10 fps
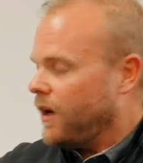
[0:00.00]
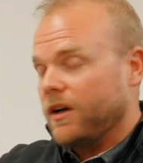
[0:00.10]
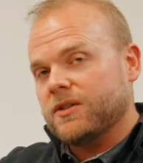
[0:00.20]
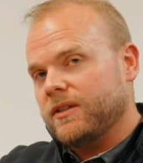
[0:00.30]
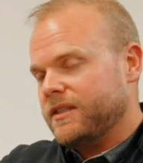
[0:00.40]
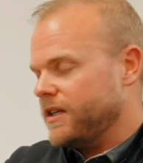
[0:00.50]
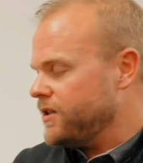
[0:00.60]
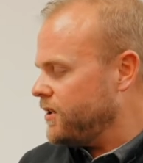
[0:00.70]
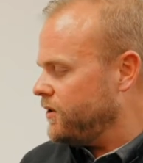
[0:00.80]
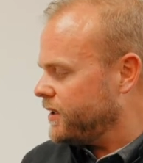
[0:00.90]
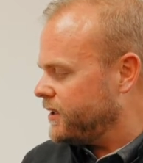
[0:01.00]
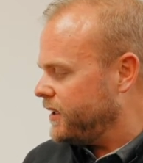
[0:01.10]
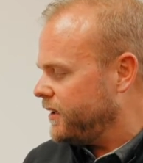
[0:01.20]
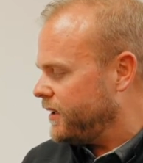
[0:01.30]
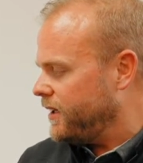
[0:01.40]
Also on this engine, you can
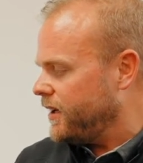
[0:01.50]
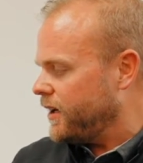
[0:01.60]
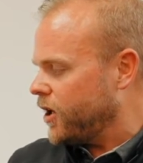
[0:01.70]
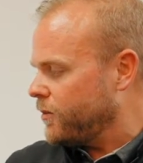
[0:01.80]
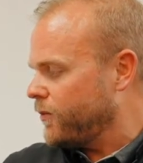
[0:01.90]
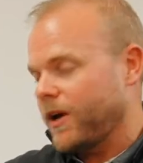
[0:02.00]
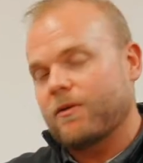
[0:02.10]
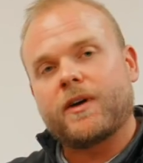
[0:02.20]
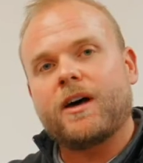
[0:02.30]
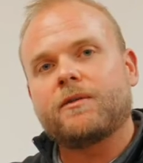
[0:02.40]
see the carbon fiber valve